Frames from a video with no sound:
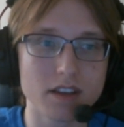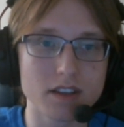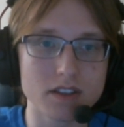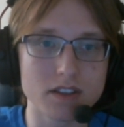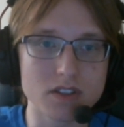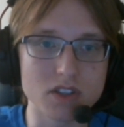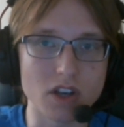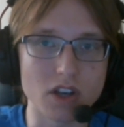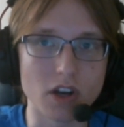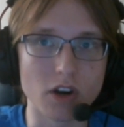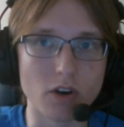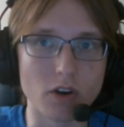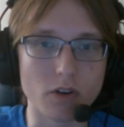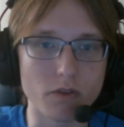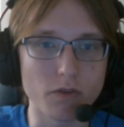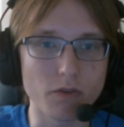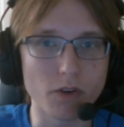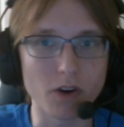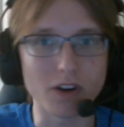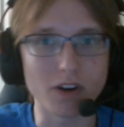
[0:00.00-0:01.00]
So
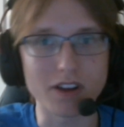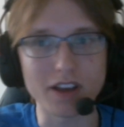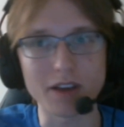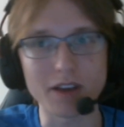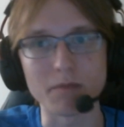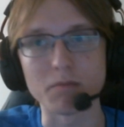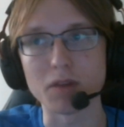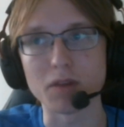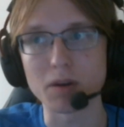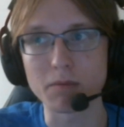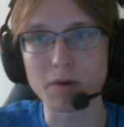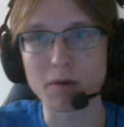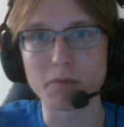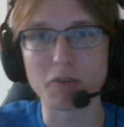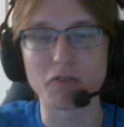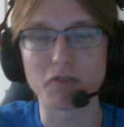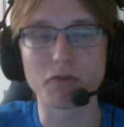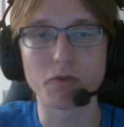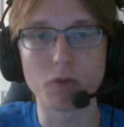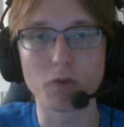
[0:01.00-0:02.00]
for a minimum
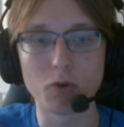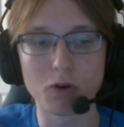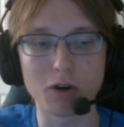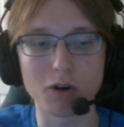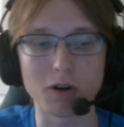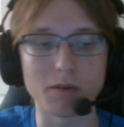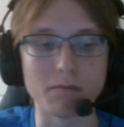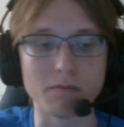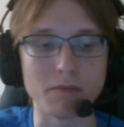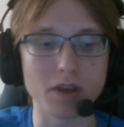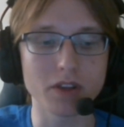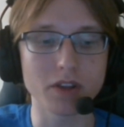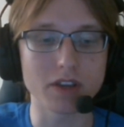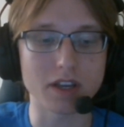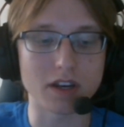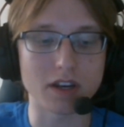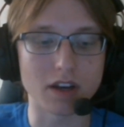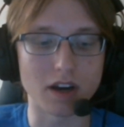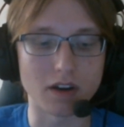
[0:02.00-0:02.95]
of $4 million,